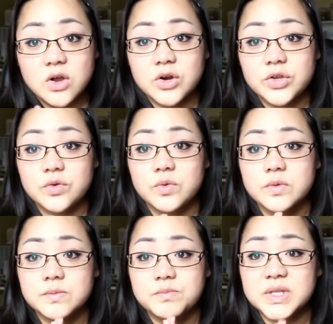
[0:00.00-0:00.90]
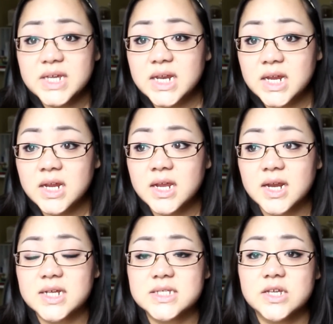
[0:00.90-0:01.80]
Are you bleeding?
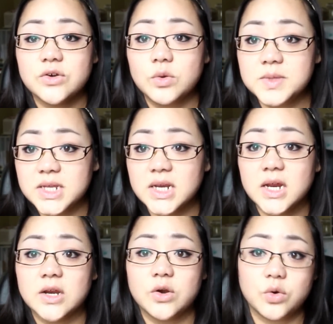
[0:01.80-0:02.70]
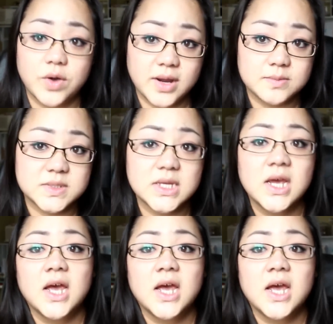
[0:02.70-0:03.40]
And I said, no bleeding, no cramps.